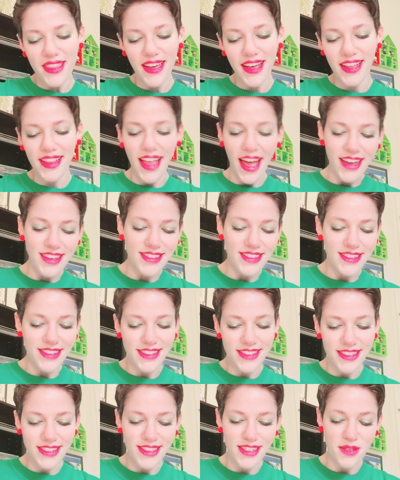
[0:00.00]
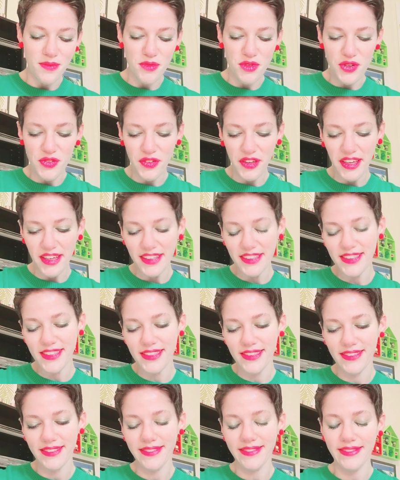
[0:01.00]
of the classic Disney movies.
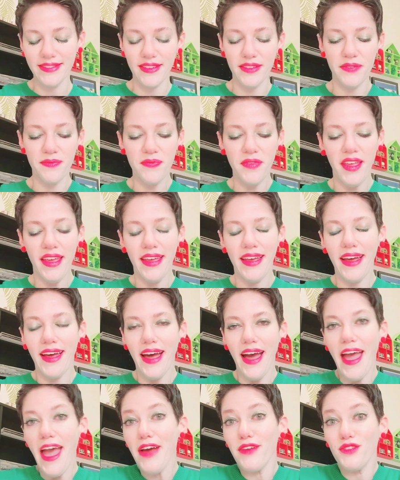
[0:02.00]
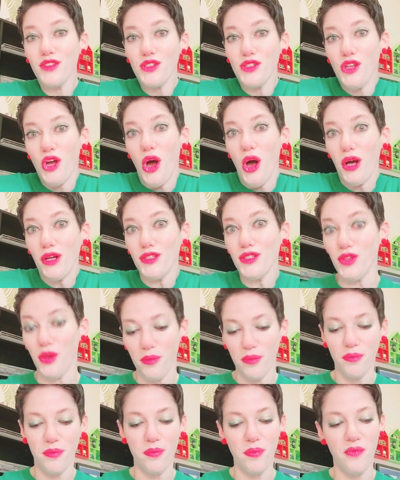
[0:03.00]
I have two dogs, so
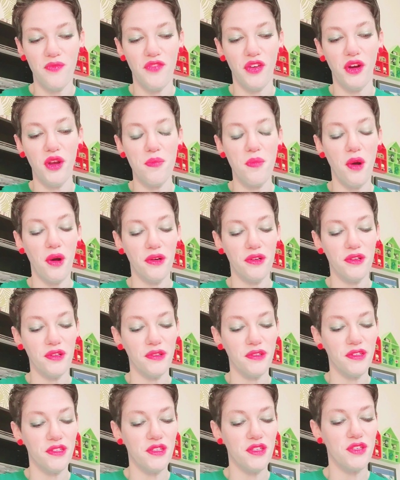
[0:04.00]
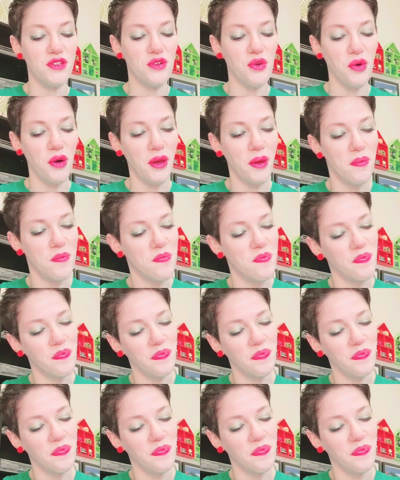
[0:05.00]
I'm very partial to this story.